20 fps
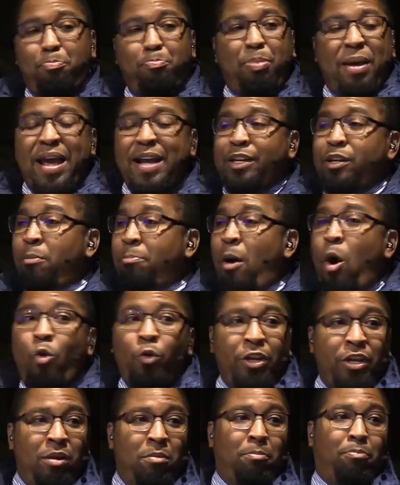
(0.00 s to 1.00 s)

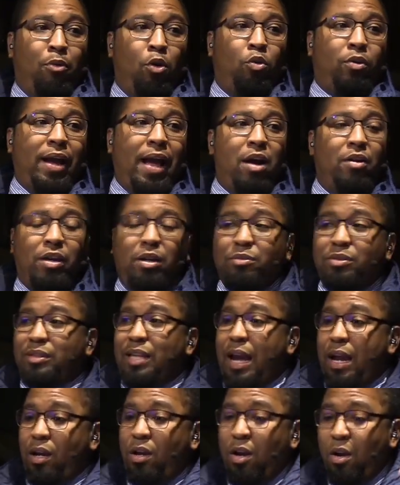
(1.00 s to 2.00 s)
pandemonium broke out. It was
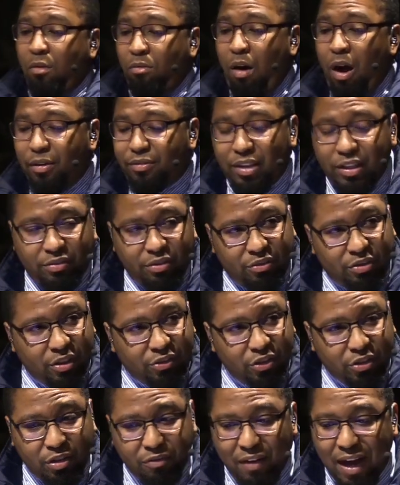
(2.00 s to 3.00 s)
like, what? This is
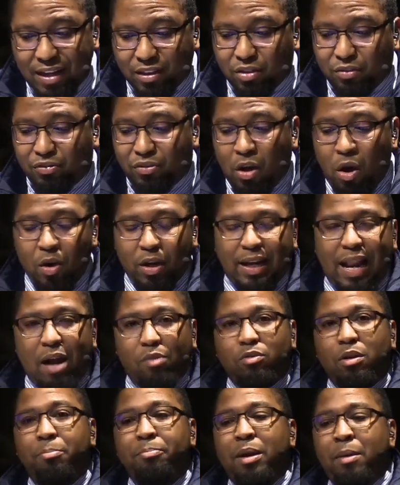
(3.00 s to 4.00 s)
such a divisive song. And
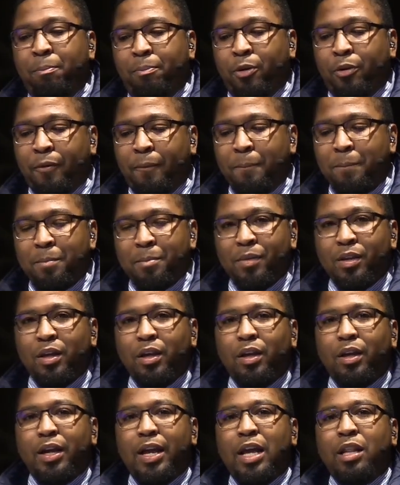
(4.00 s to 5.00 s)
I remember
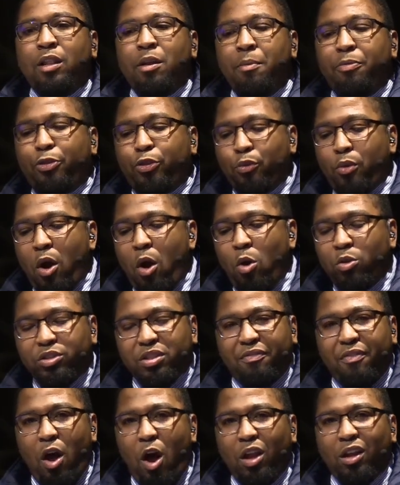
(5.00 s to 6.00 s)
in the throes
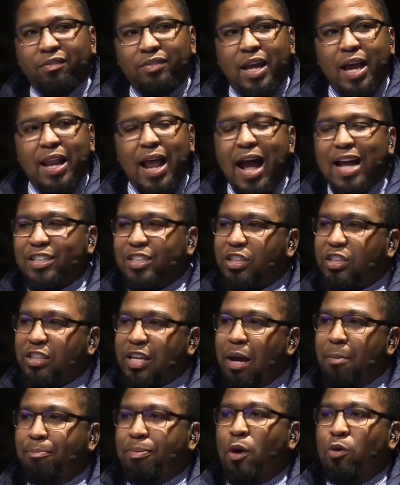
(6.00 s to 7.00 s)
of all of that, I just
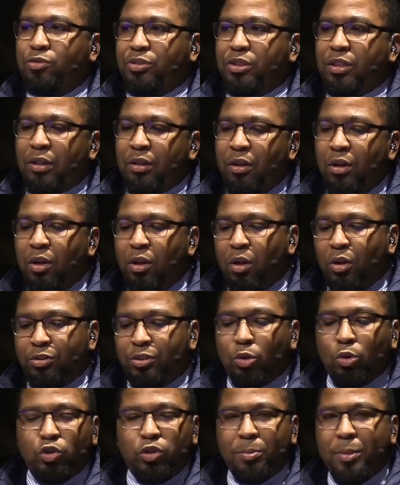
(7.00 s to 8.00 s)
kept posting on
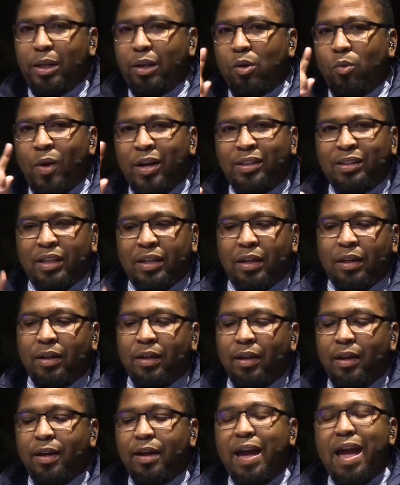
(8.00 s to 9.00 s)
social media one thing.
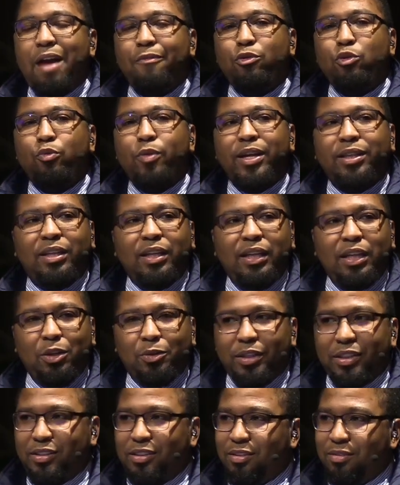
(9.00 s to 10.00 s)
Have you read the
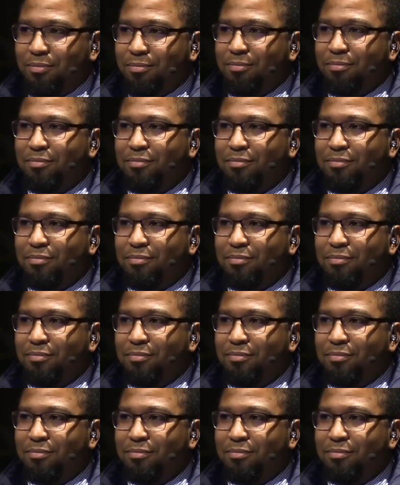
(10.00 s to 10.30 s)
lyrics?